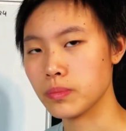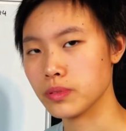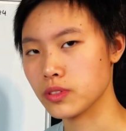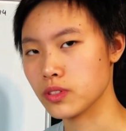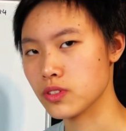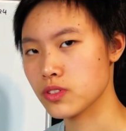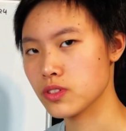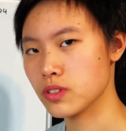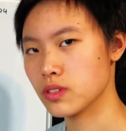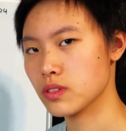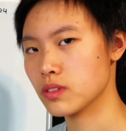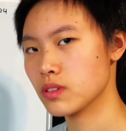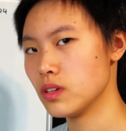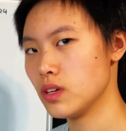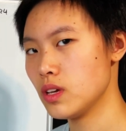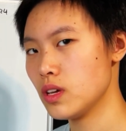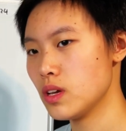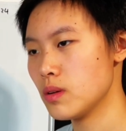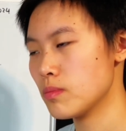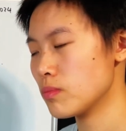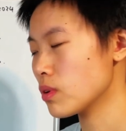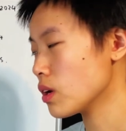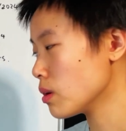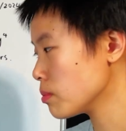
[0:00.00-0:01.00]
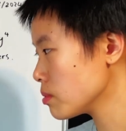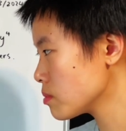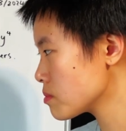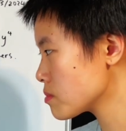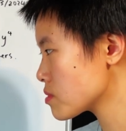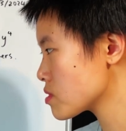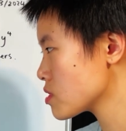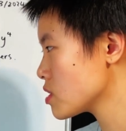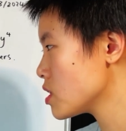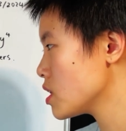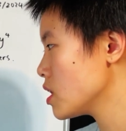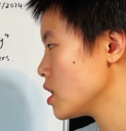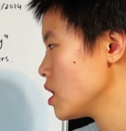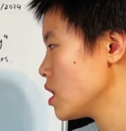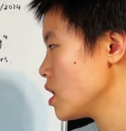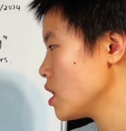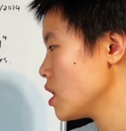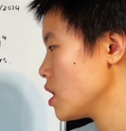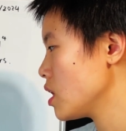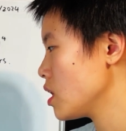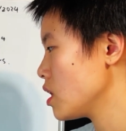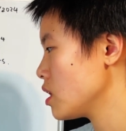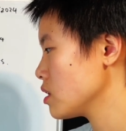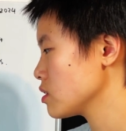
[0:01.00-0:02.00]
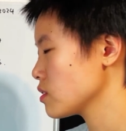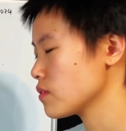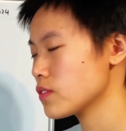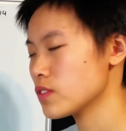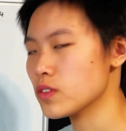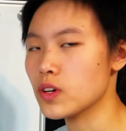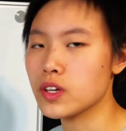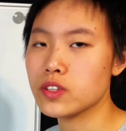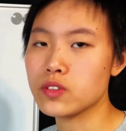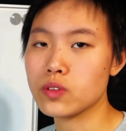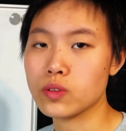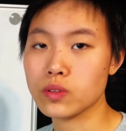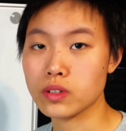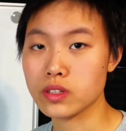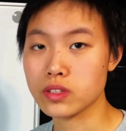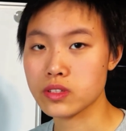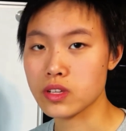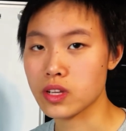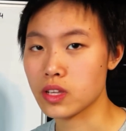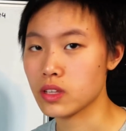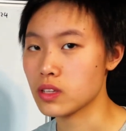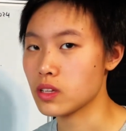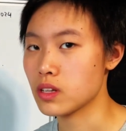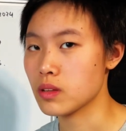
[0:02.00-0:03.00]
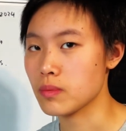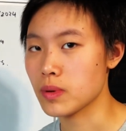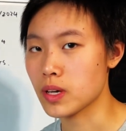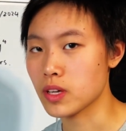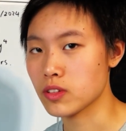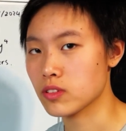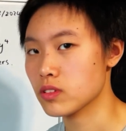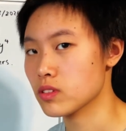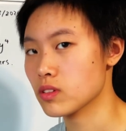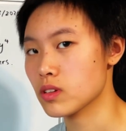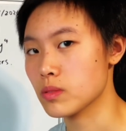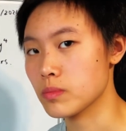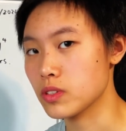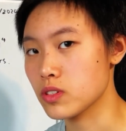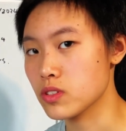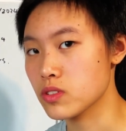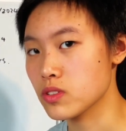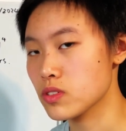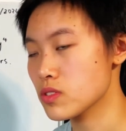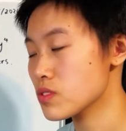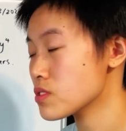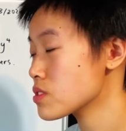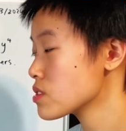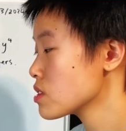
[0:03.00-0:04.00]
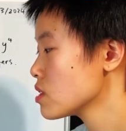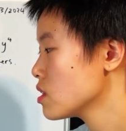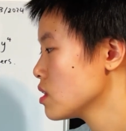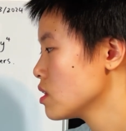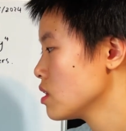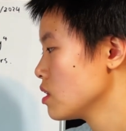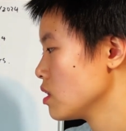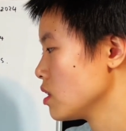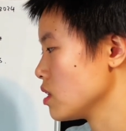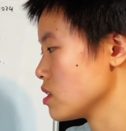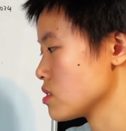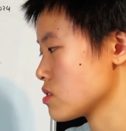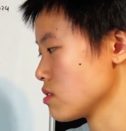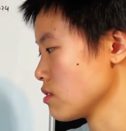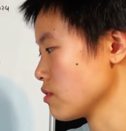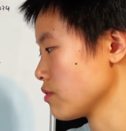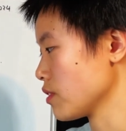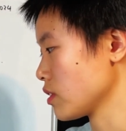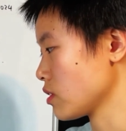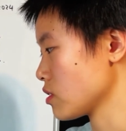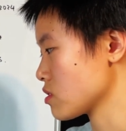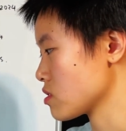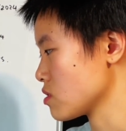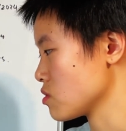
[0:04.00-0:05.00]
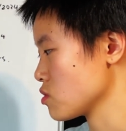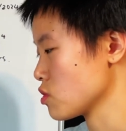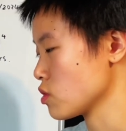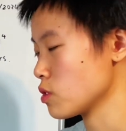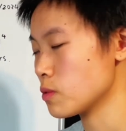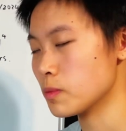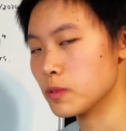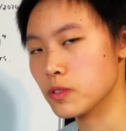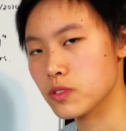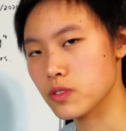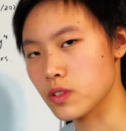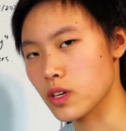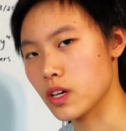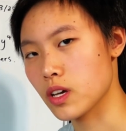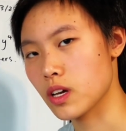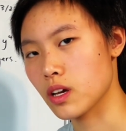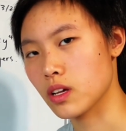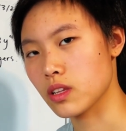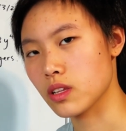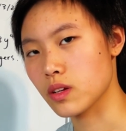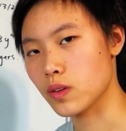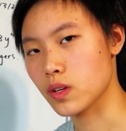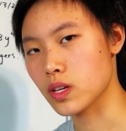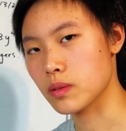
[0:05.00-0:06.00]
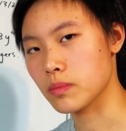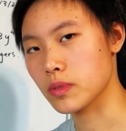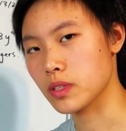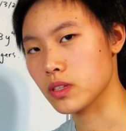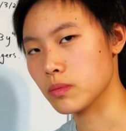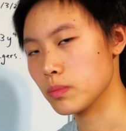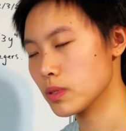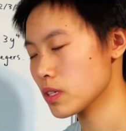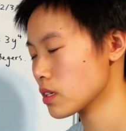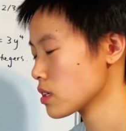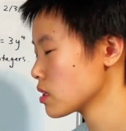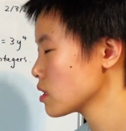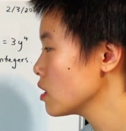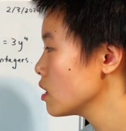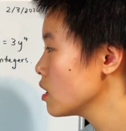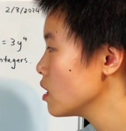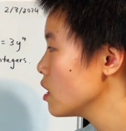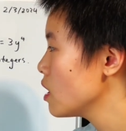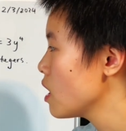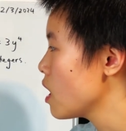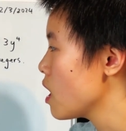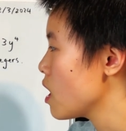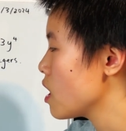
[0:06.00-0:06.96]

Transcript: competition problems. And even though I don't attend any math competitions, I still find this enjoyable, so I highly recommend the book.